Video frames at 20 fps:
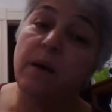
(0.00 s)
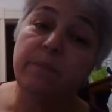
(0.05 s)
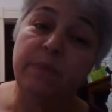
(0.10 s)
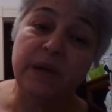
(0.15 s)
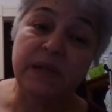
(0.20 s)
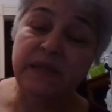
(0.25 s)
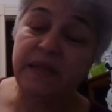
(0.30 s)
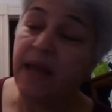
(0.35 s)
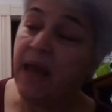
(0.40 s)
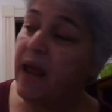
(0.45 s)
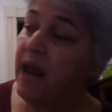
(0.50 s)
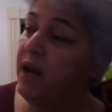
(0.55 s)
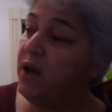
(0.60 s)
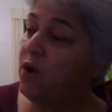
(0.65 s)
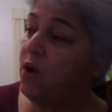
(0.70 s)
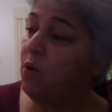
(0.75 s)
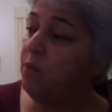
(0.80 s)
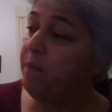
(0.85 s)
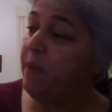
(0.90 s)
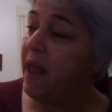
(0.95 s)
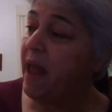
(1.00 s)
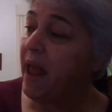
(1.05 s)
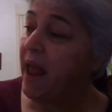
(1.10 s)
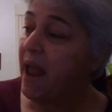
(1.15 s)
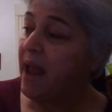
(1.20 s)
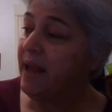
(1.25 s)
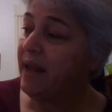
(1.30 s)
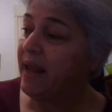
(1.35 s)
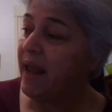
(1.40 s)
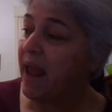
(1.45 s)
Potato
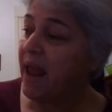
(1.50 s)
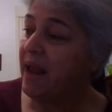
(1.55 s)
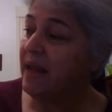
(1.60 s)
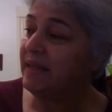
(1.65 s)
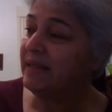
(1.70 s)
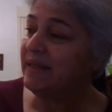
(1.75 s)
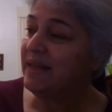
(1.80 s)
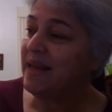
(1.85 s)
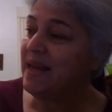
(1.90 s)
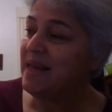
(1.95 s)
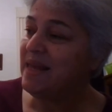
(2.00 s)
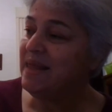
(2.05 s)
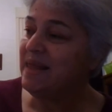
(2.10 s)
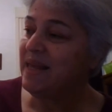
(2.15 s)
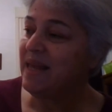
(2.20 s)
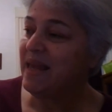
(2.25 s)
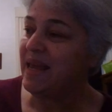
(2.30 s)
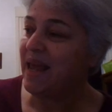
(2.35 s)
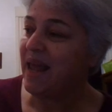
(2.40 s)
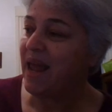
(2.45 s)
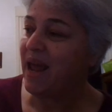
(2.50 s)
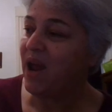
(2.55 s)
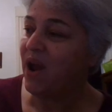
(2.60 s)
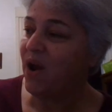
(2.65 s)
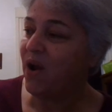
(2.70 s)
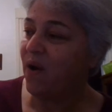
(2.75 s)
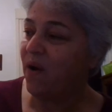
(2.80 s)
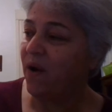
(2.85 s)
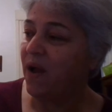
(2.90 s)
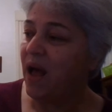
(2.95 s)
pancakes in the
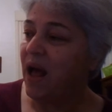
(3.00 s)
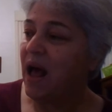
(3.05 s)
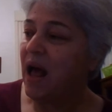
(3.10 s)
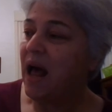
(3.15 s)
air.